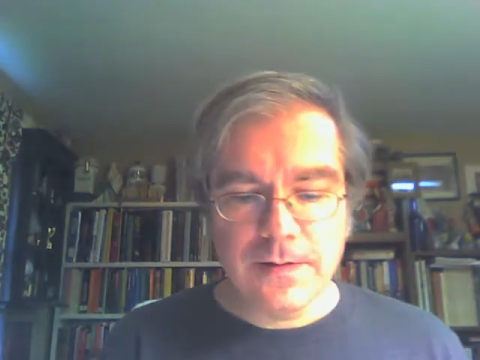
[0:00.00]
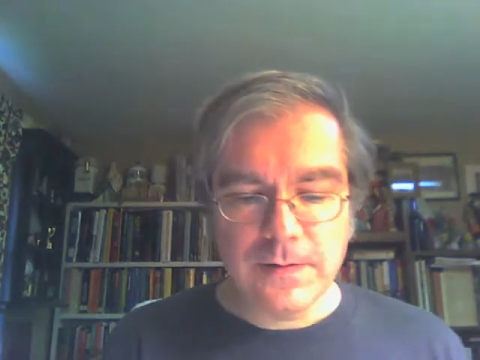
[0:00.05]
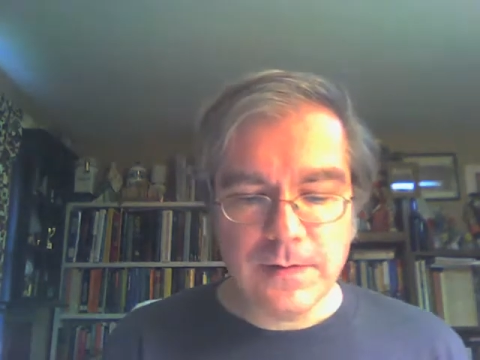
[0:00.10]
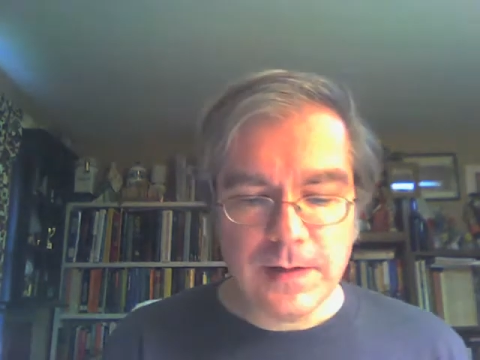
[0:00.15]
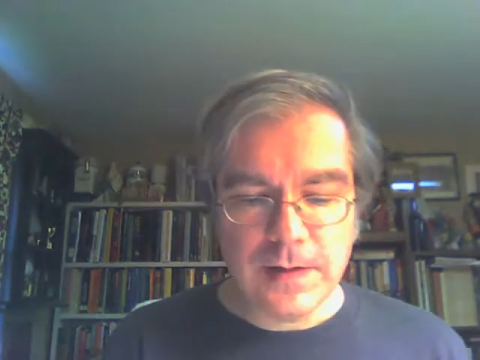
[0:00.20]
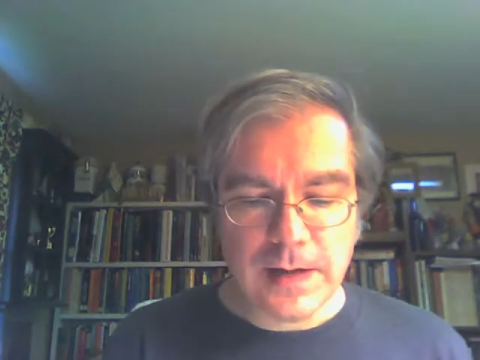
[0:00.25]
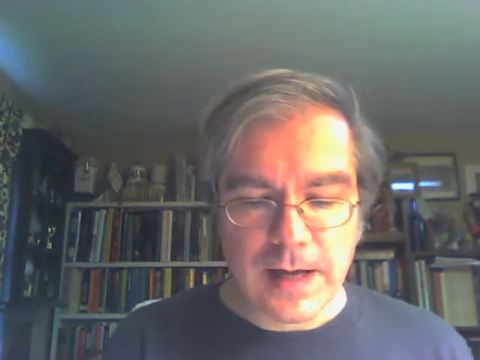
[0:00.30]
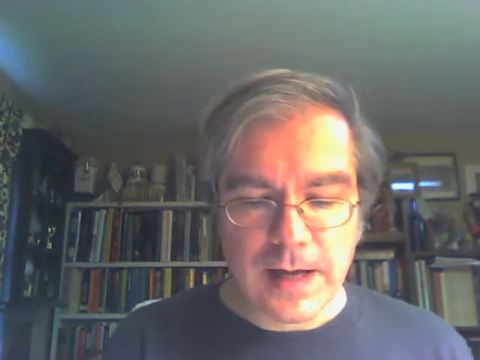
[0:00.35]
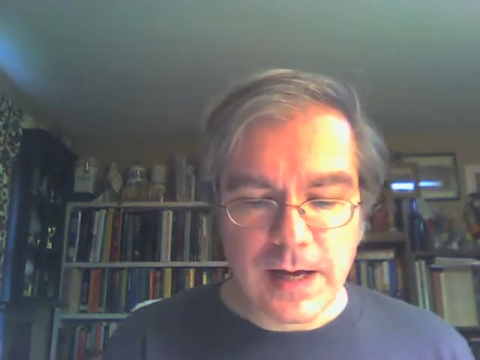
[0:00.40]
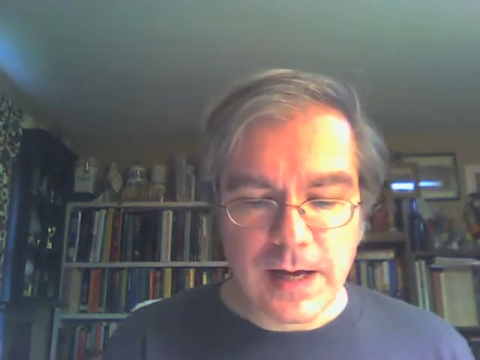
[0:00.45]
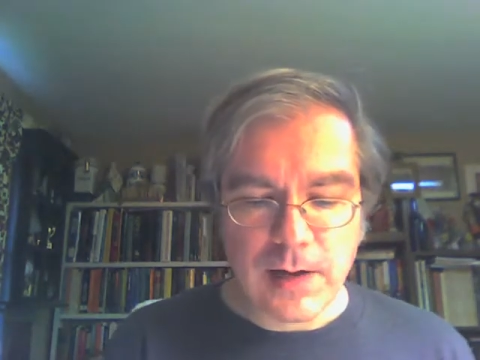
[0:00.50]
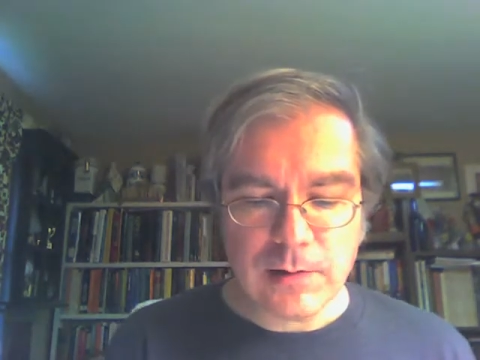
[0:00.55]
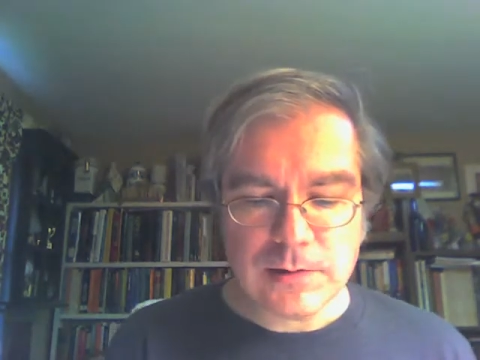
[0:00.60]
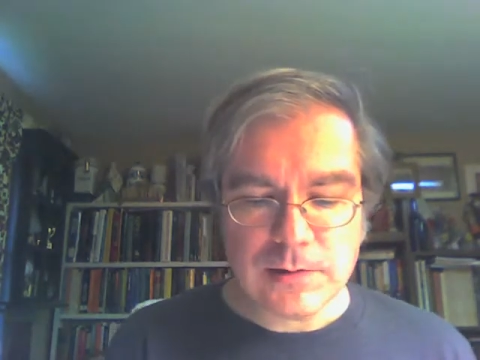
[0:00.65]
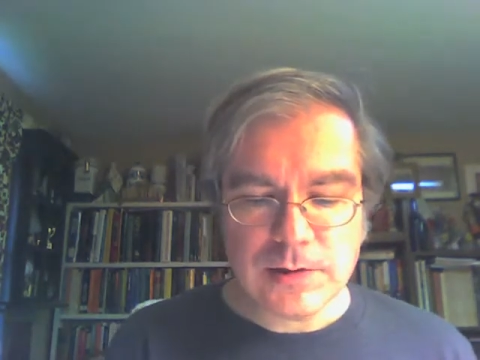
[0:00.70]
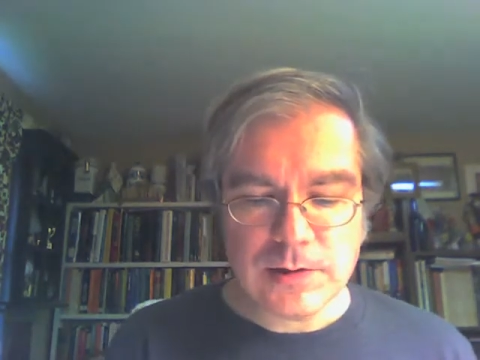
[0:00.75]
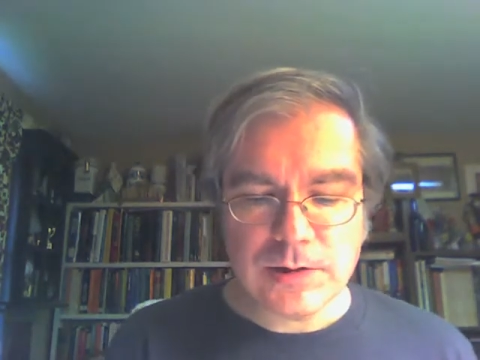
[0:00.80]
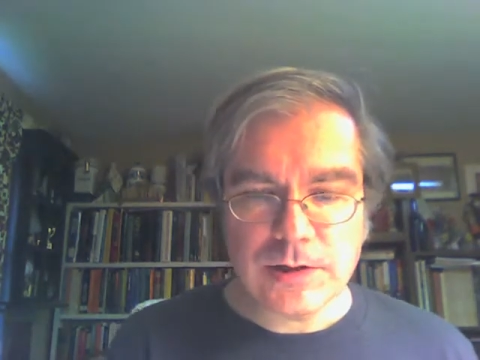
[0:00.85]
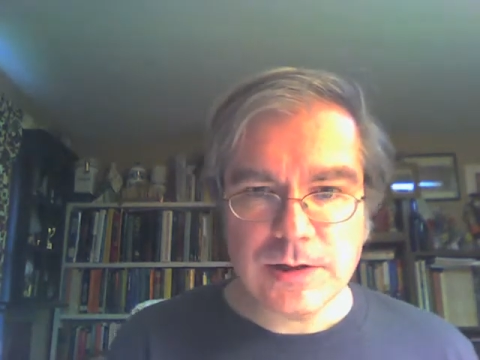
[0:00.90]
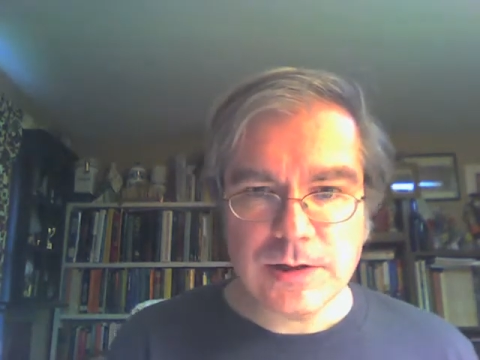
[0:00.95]
The
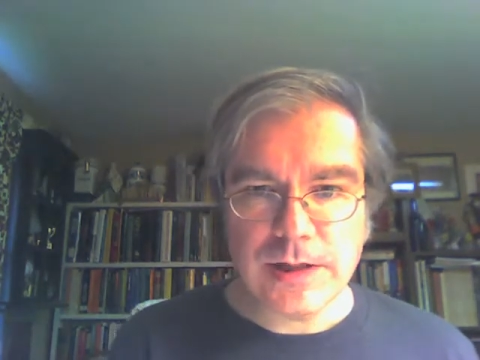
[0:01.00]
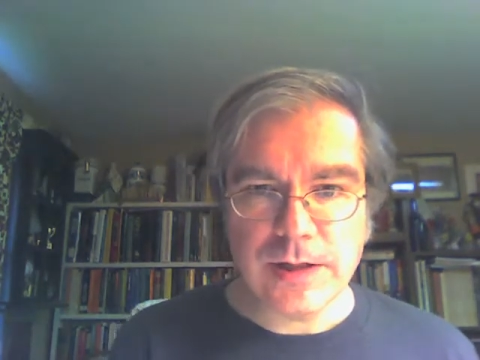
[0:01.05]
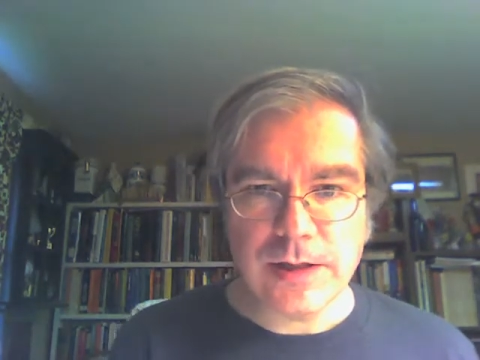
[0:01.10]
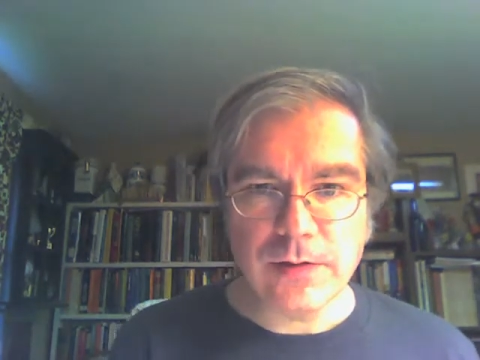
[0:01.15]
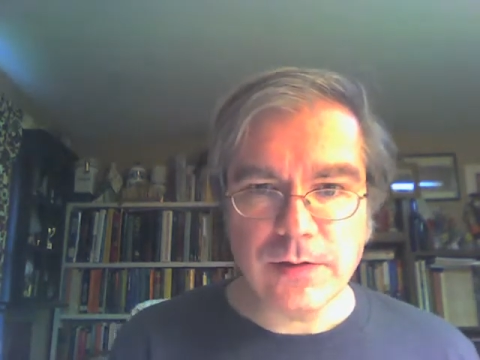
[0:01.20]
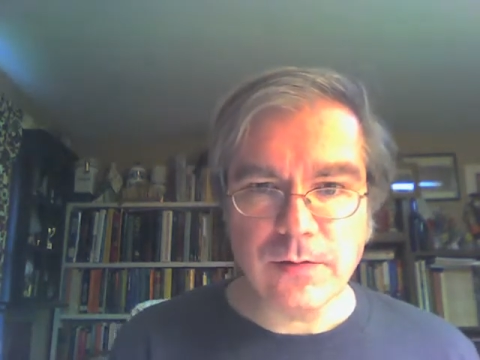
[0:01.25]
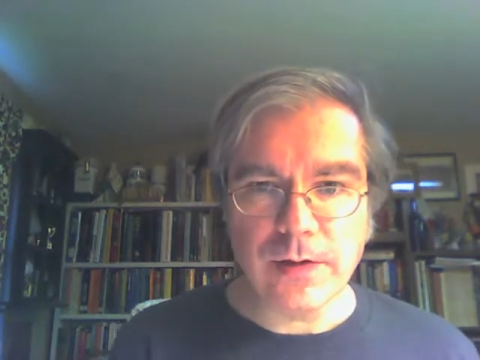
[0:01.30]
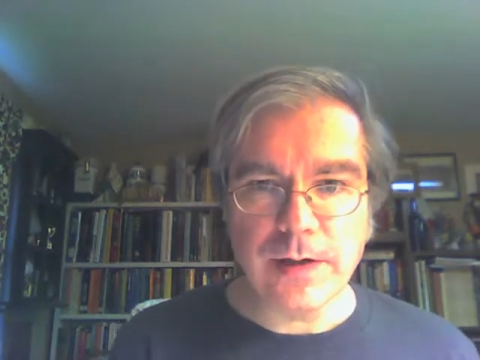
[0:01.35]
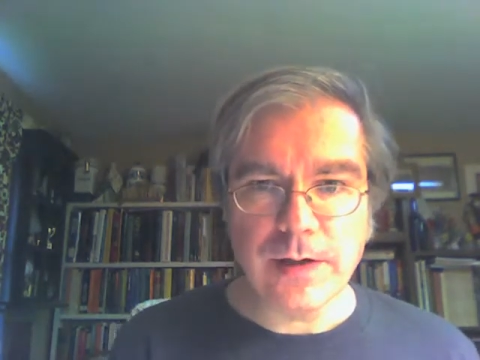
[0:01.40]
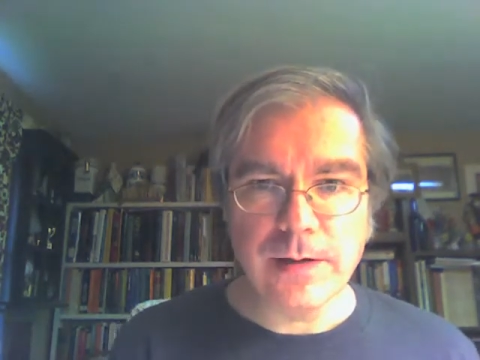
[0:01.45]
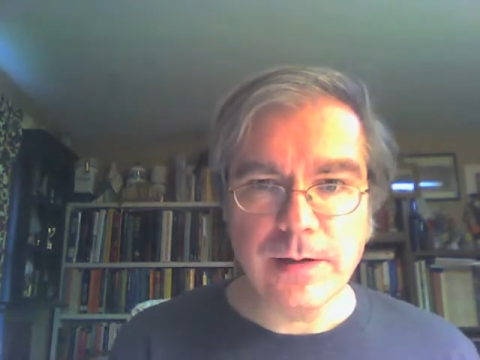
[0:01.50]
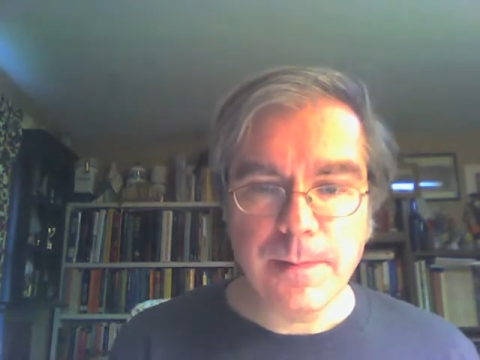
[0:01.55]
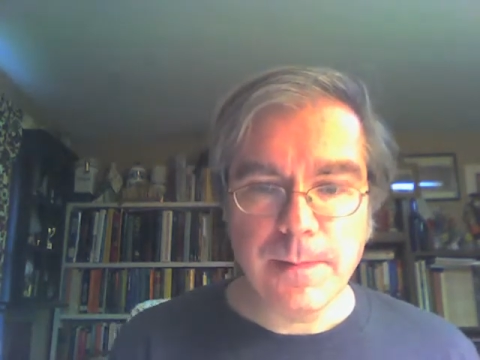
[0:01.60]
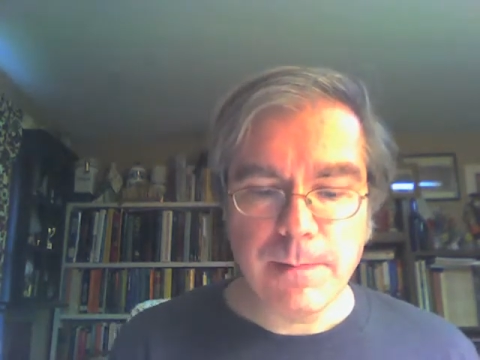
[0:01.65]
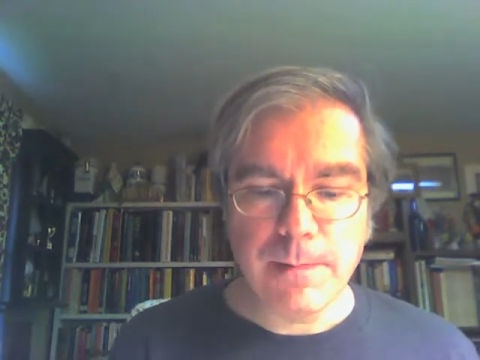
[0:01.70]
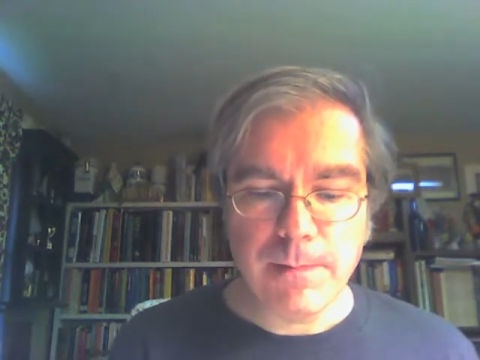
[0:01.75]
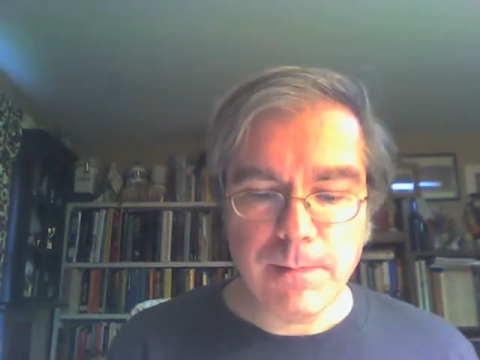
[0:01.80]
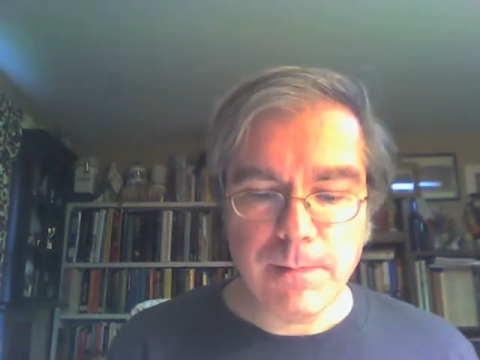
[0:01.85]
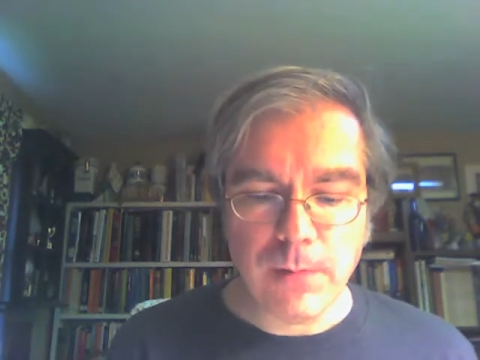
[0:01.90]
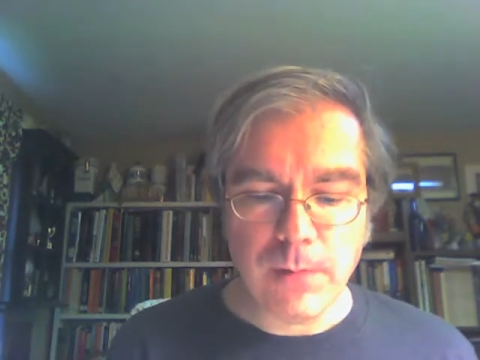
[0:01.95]
Owl's Secret,
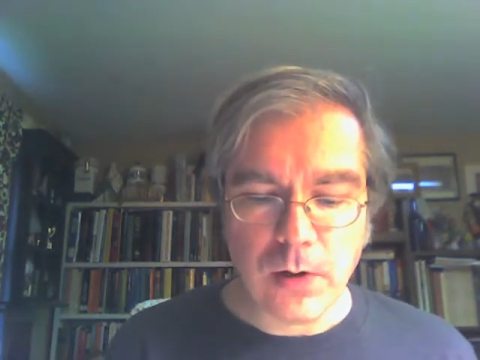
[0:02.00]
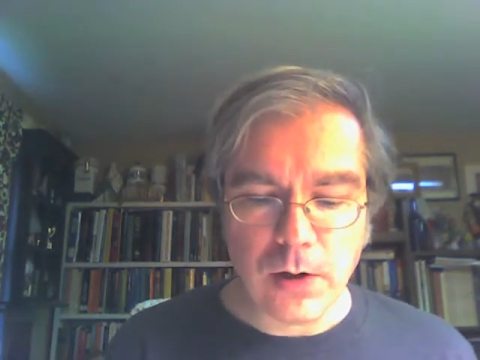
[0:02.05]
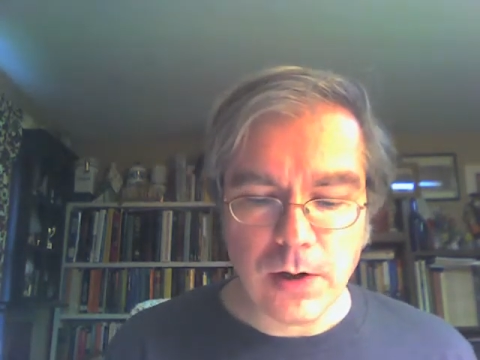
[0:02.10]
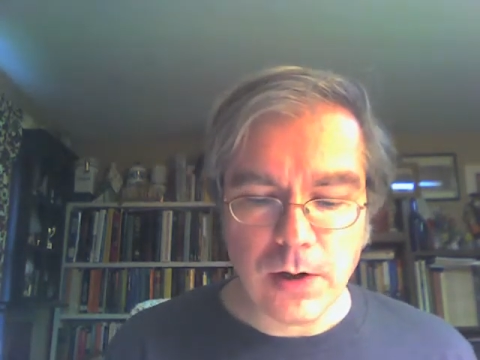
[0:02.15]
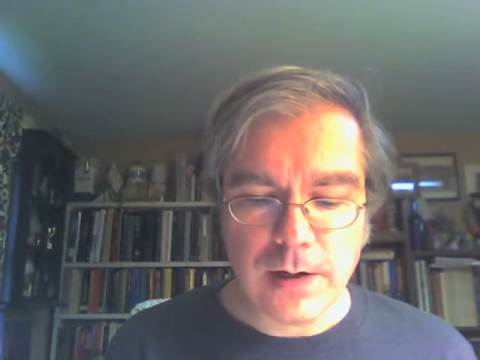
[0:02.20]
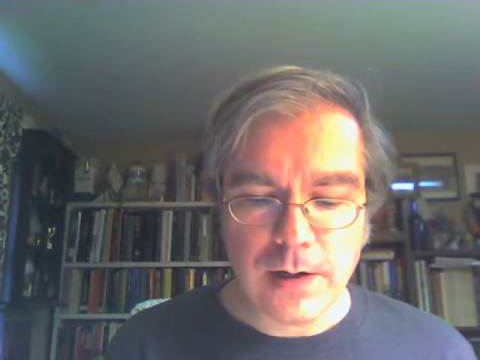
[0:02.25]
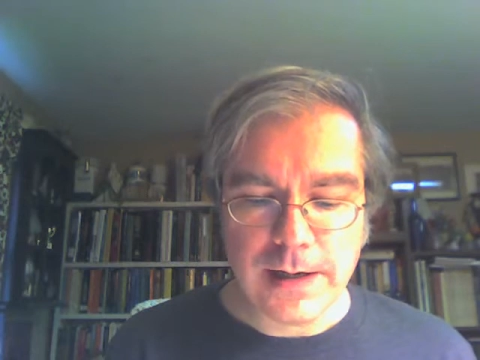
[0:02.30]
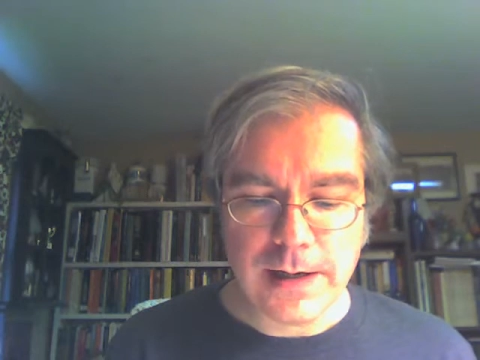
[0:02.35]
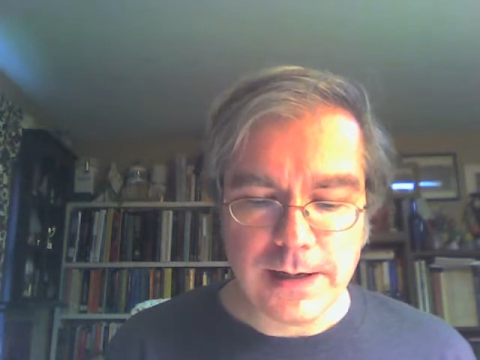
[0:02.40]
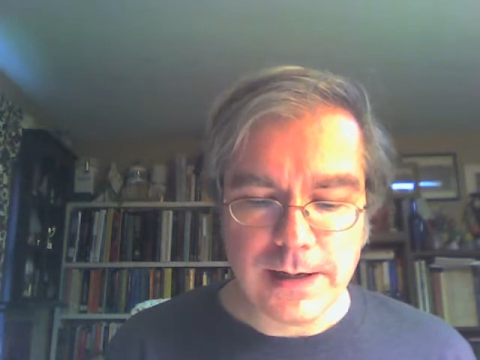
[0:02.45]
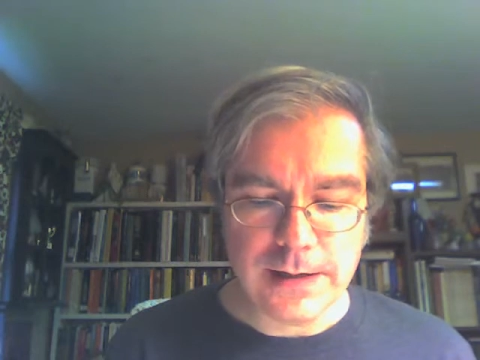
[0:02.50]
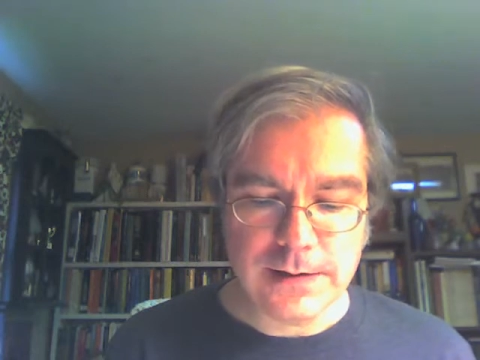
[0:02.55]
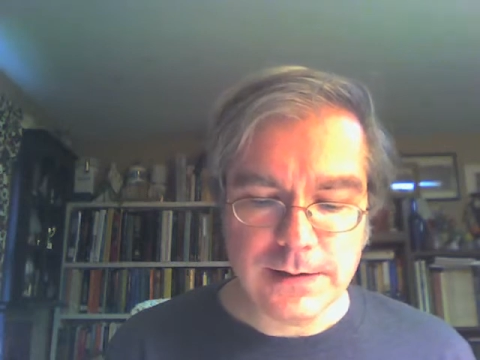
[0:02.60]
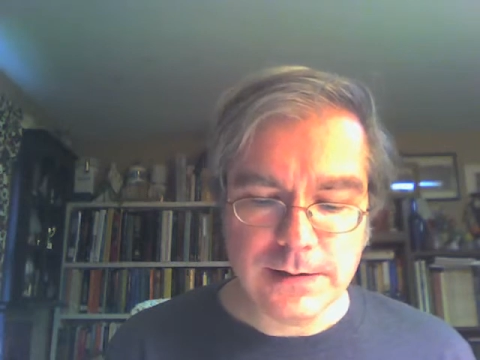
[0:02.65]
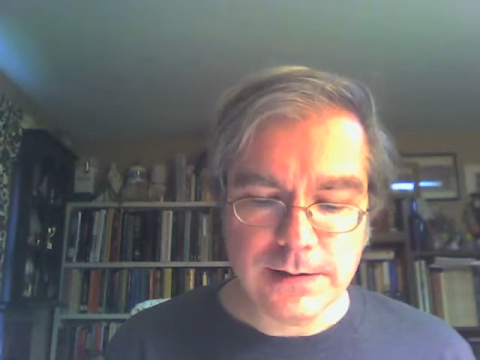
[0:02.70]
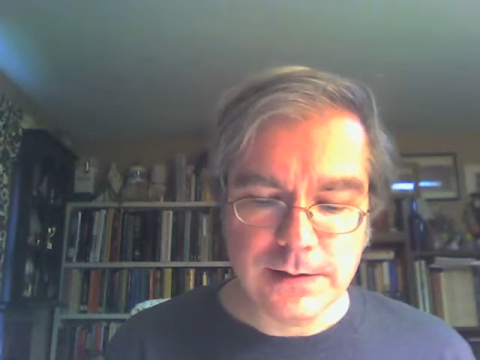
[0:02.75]
Part 8.